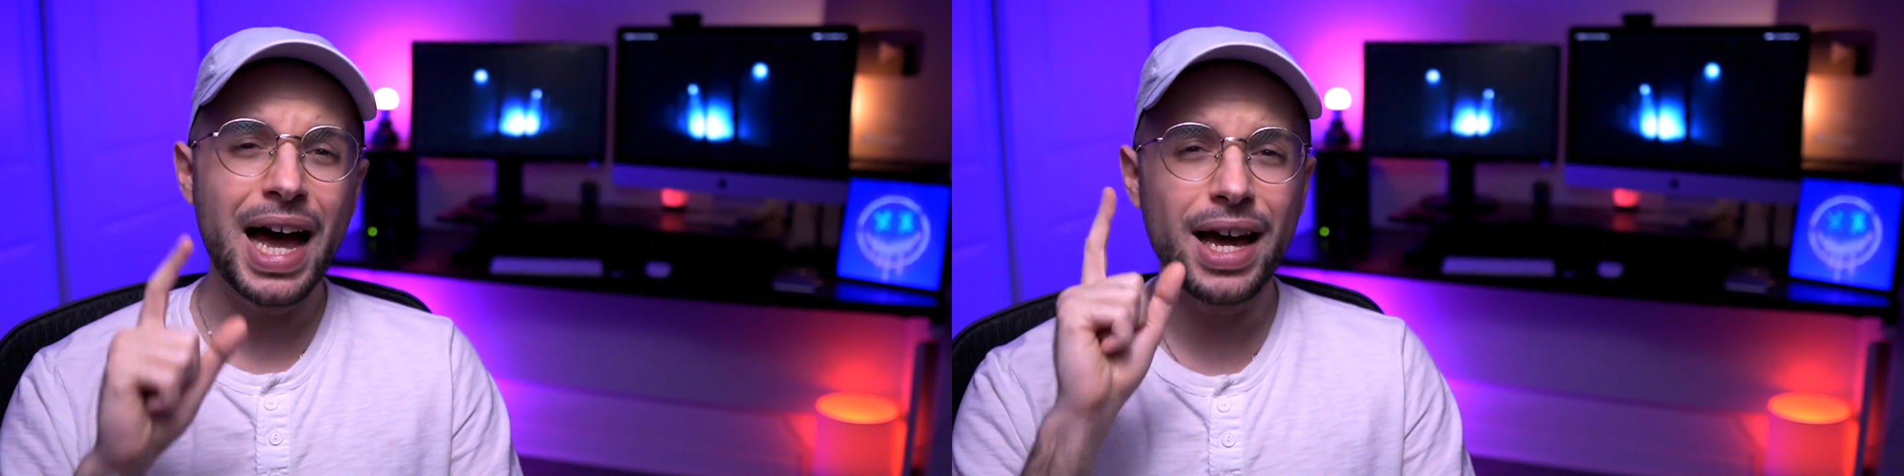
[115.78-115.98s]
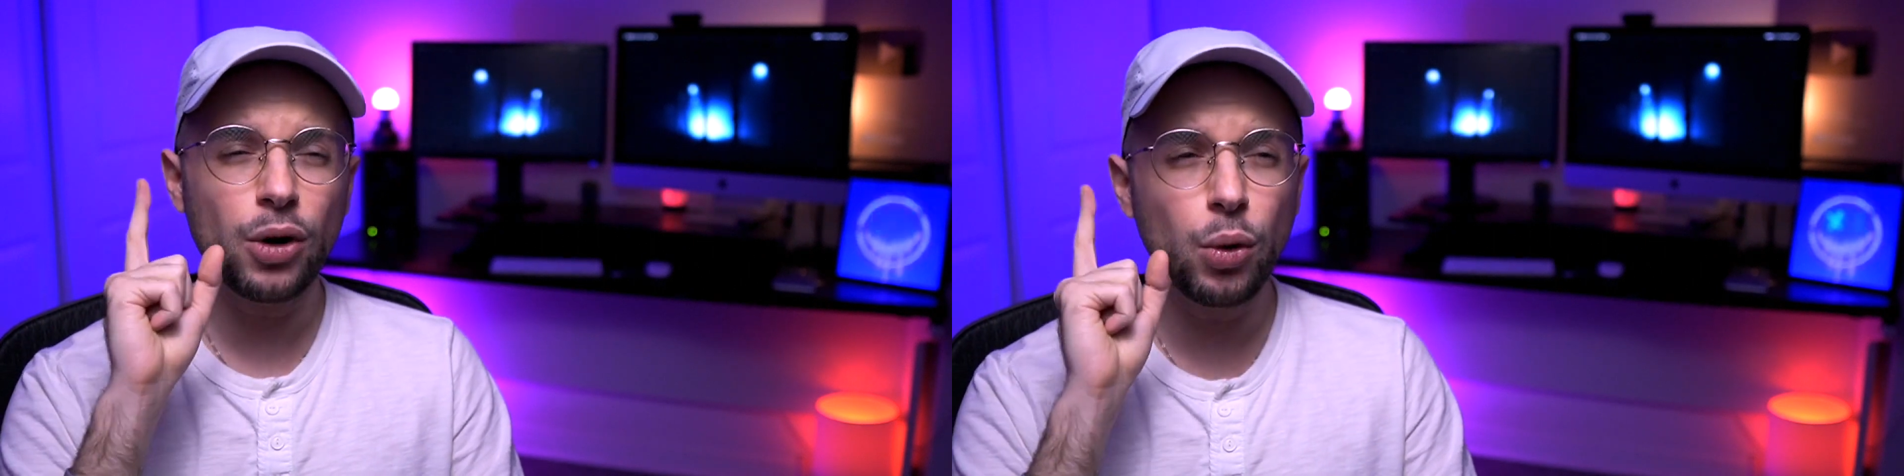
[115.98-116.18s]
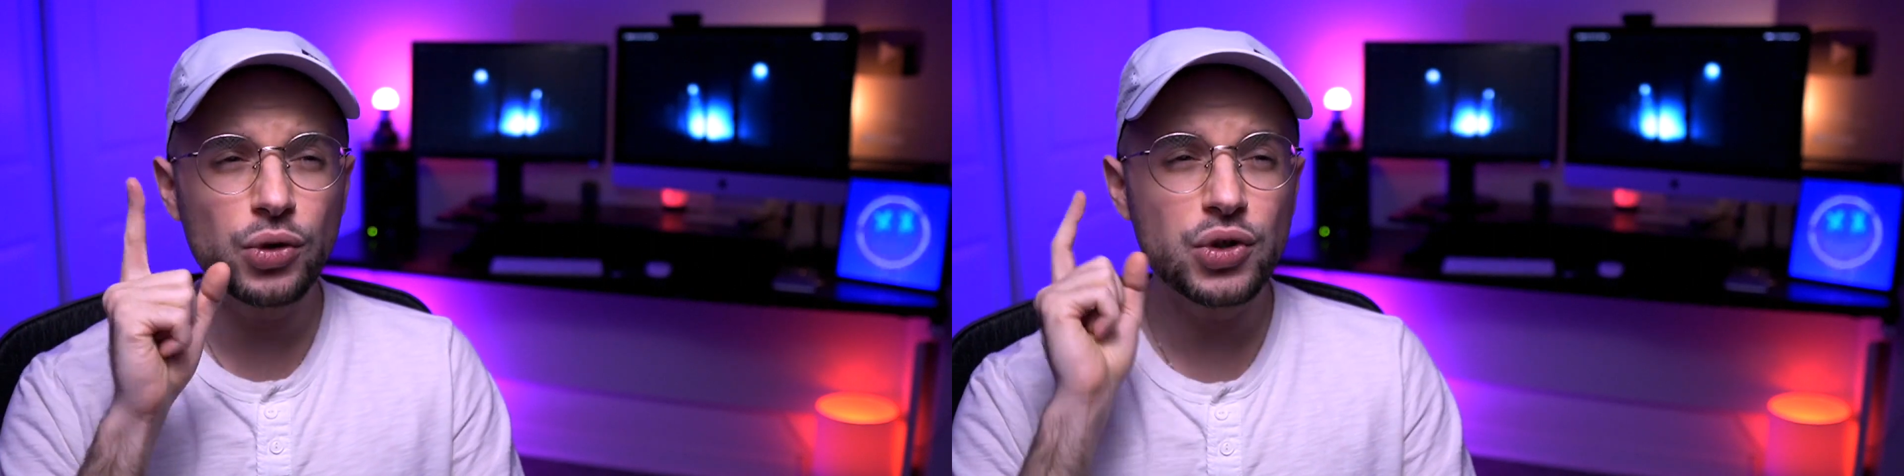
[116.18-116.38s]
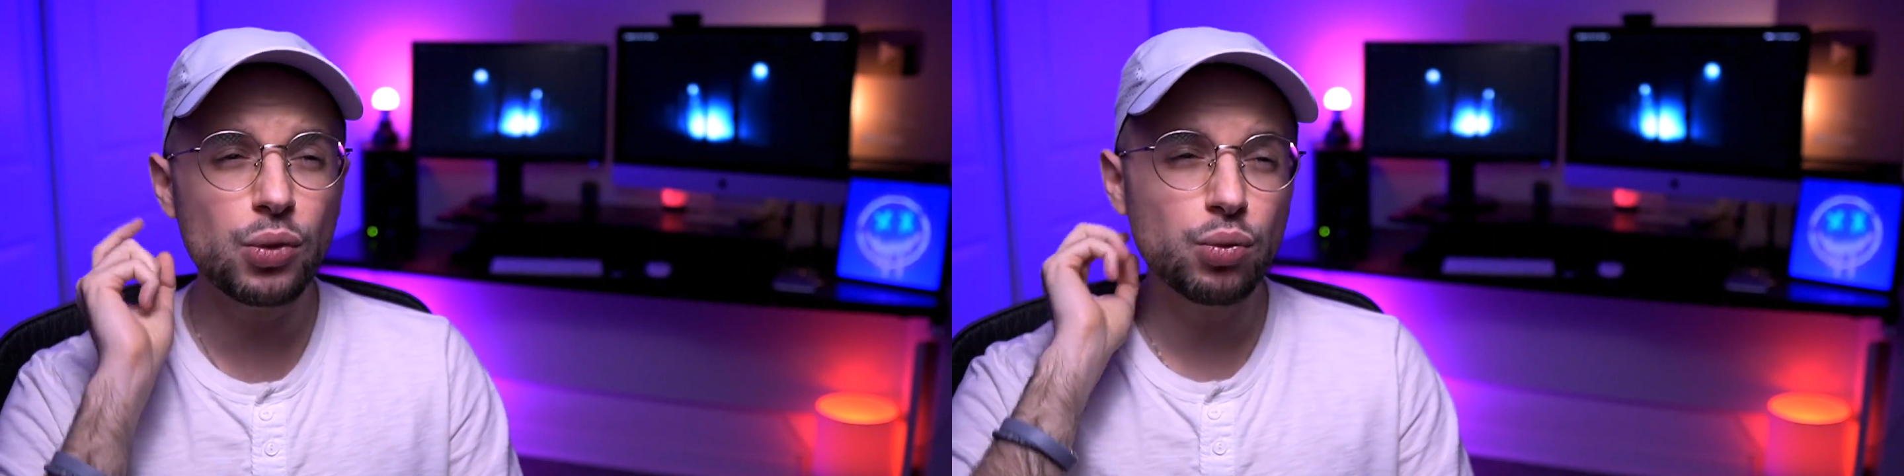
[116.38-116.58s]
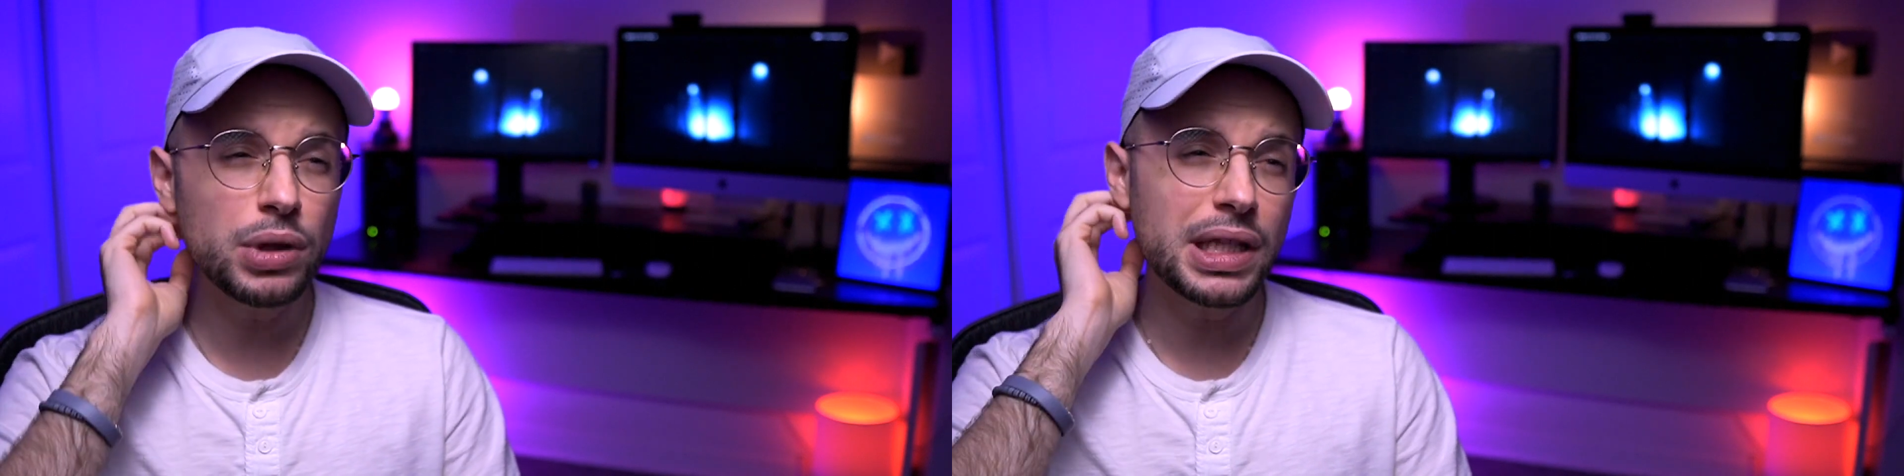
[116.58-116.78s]
I
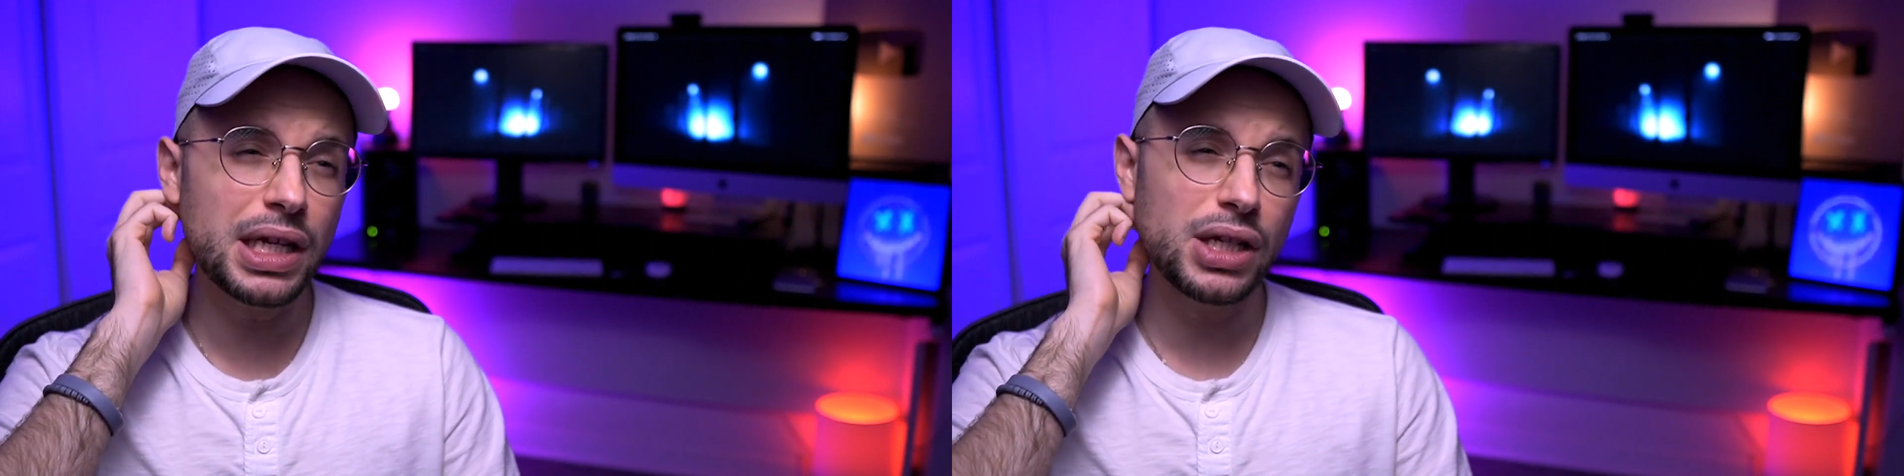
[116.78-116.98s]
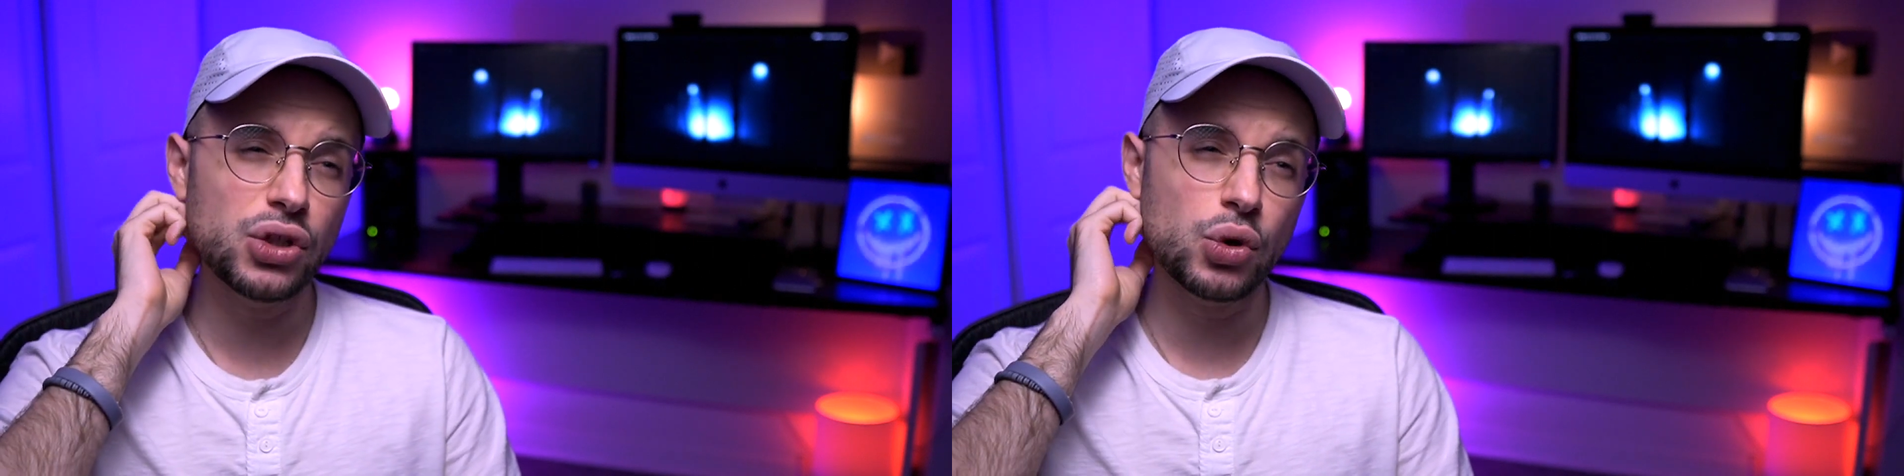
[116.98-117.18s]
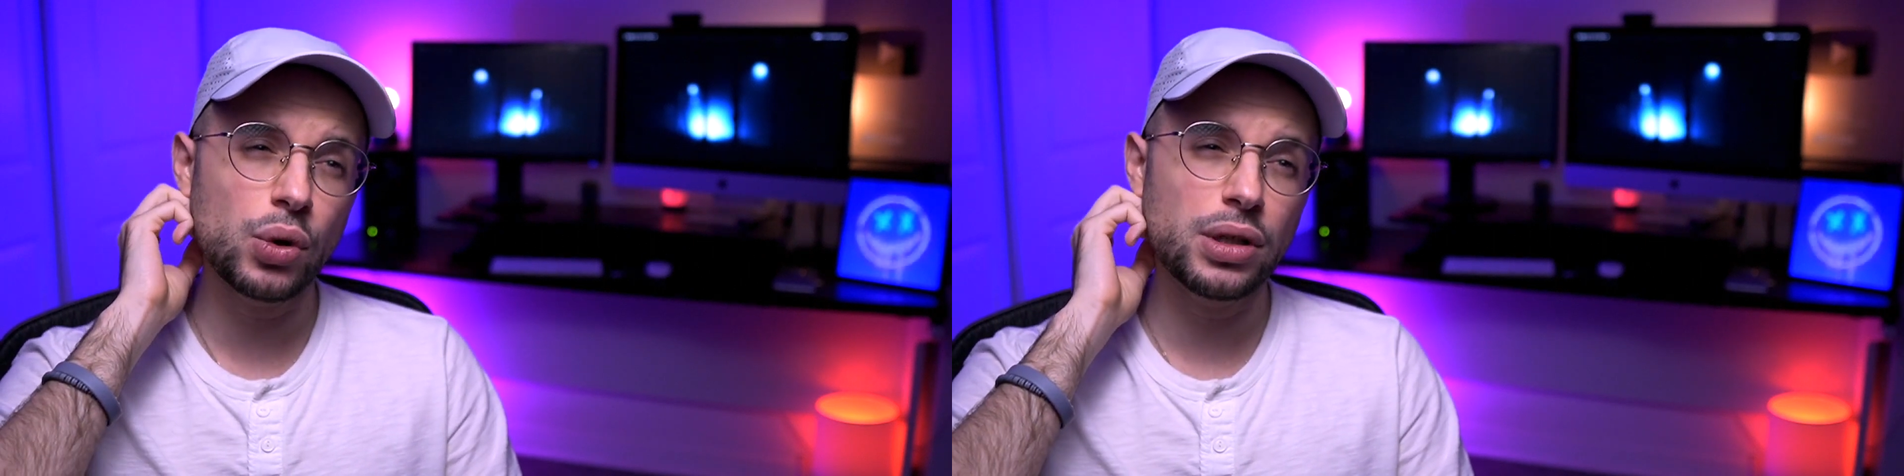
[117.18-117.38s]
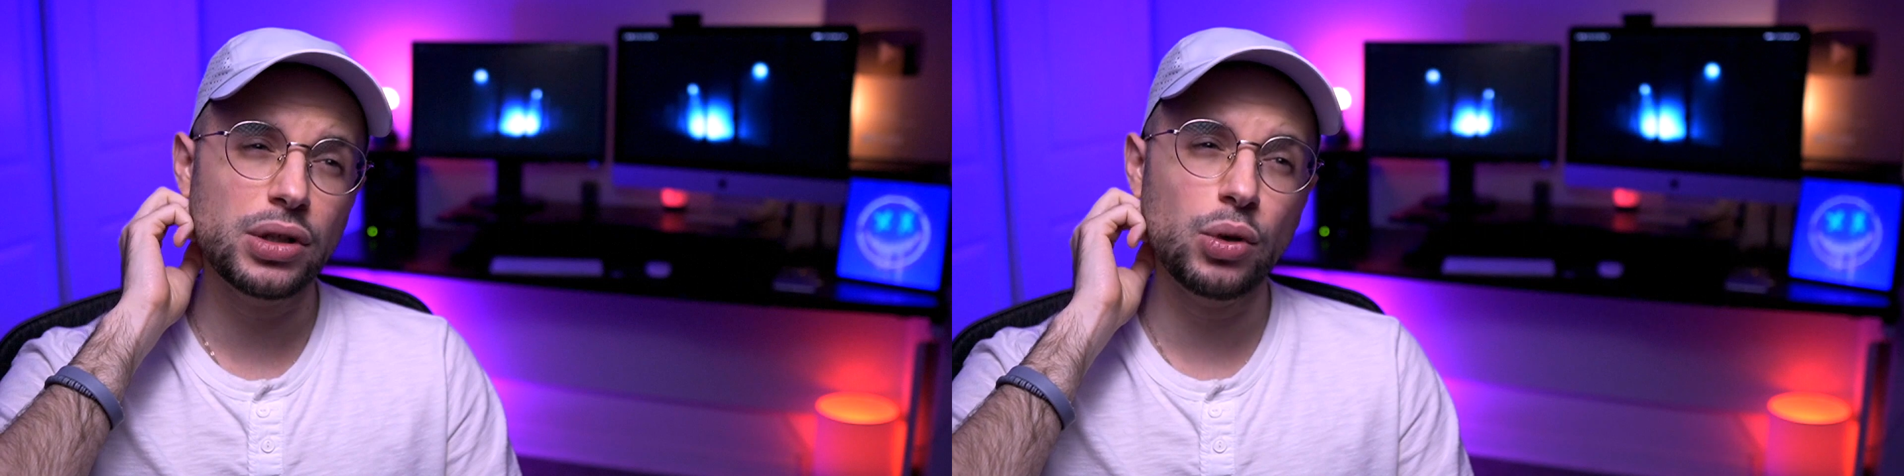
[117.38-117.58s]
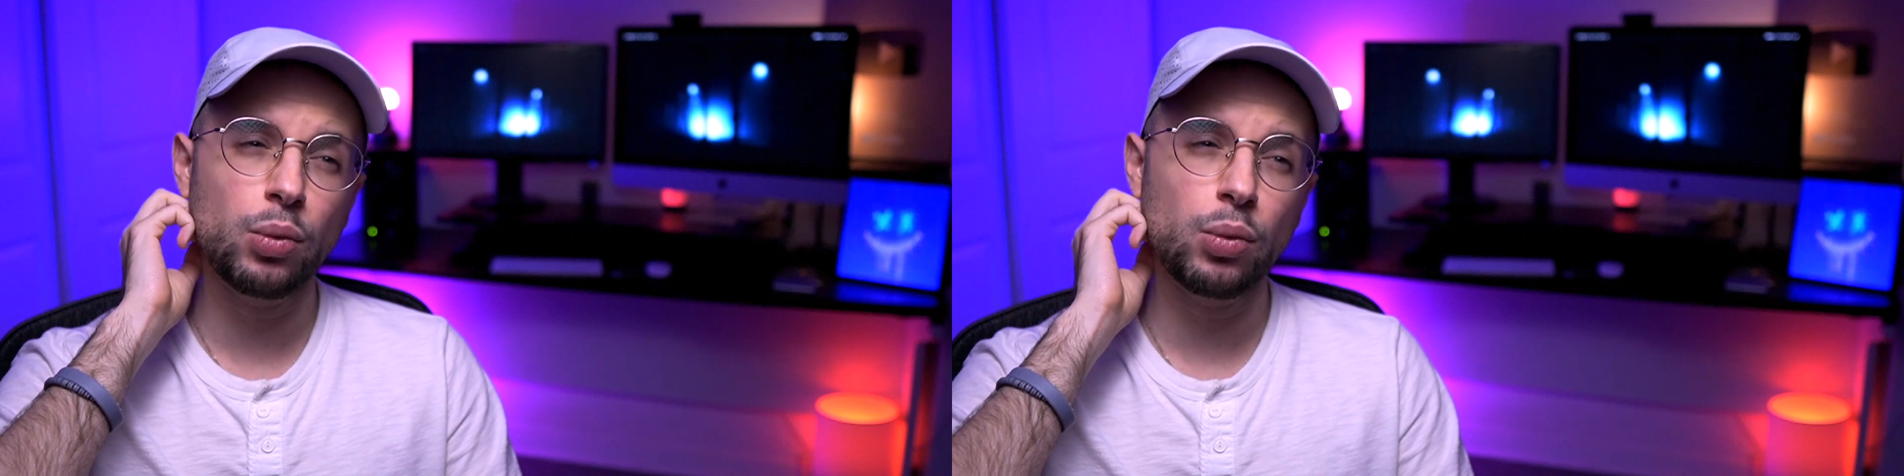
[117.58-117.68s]
also really enjoyed the